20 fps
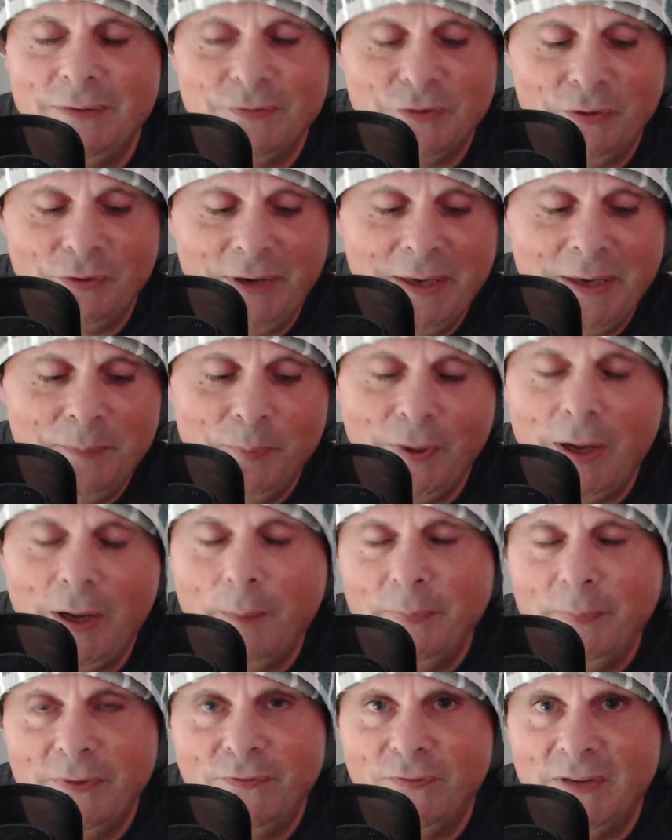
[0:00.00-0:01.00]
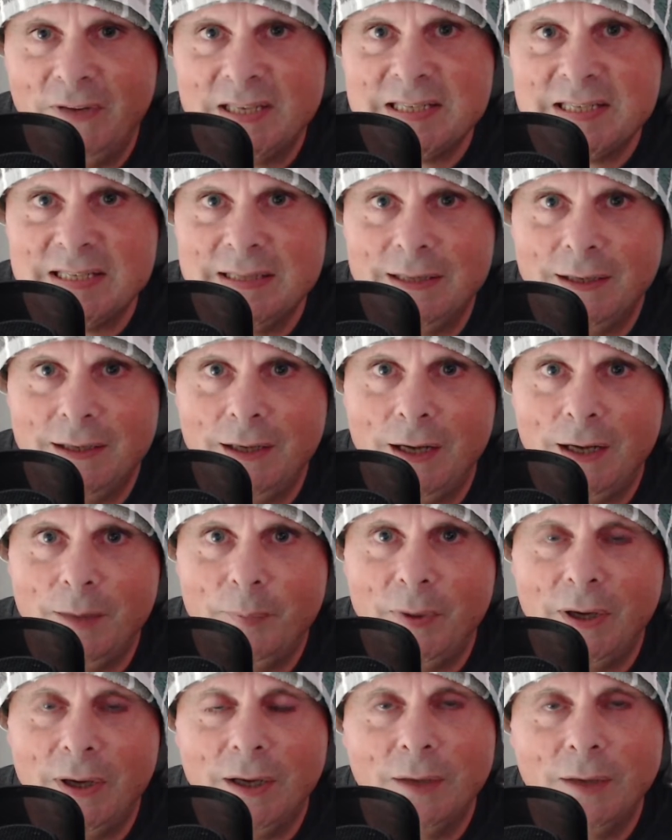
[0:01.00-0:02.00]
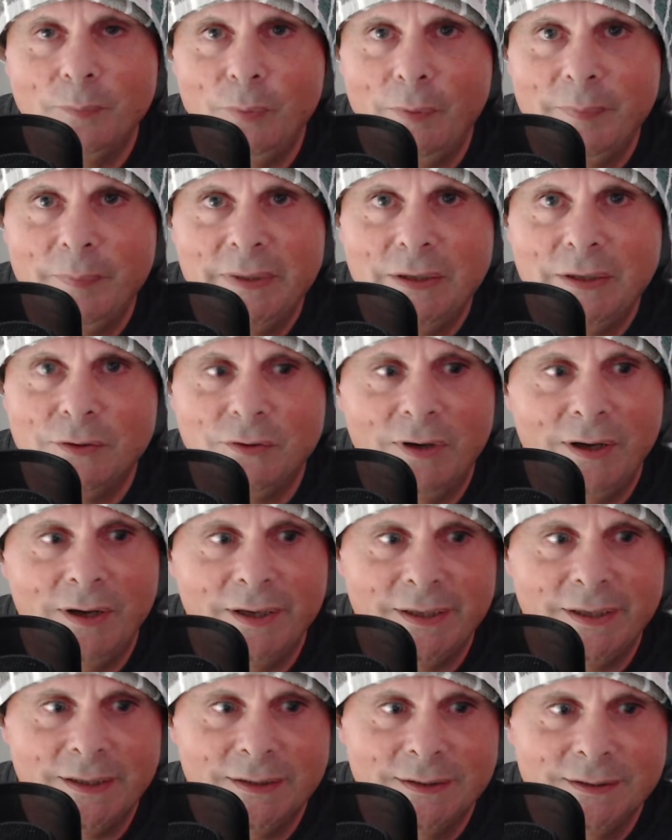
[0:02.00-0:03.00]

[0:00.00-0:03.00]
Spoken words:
Craig put up his fists in the car park, I'd probably cry.